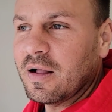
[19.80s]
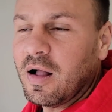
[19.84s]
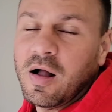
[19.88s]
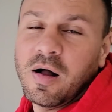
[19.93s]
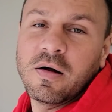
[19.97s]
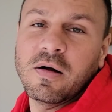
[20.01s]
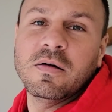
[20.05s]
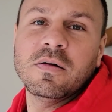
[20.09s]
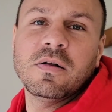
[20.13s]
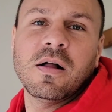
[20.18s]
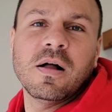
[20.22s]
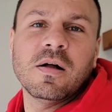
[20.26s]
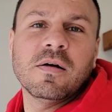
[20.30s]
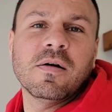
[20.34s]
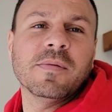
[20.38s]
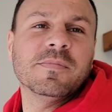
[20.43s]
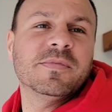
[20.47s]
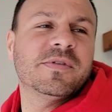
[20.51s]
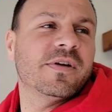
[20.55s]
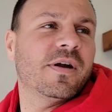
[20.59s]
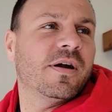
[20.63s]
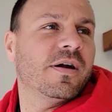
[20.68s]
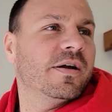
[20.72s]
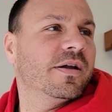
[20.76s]
Oh, oh,
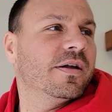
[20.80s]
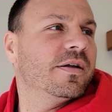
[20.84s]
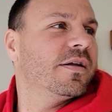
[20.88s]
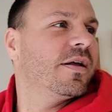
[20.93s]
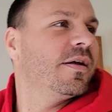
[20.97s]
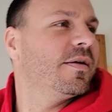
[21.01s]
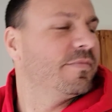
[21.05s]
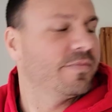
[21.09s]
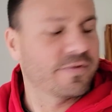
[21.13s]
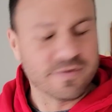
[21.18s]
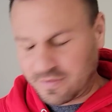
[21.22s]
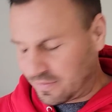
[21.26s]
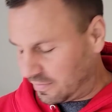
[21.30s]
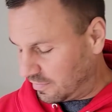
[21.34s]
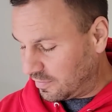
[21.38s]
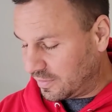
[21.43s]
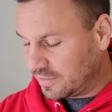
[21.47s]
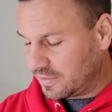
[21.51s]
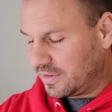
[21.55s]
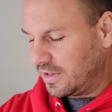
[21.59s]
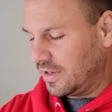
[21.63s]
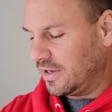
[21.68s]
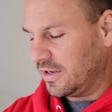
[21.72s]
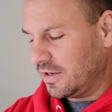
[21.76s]
I'm sorry. That's
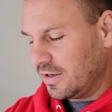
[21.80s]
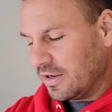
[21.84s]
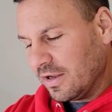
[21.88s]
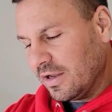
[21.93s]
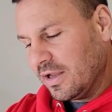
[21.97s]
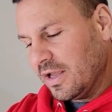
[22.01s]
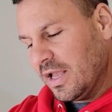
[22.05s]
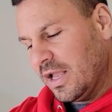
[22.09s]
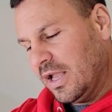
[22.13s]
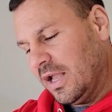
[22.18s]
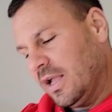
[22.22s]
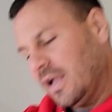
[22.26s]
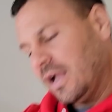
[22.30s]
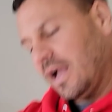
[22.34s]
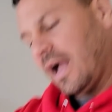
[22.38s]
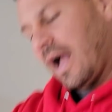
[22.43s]
what they.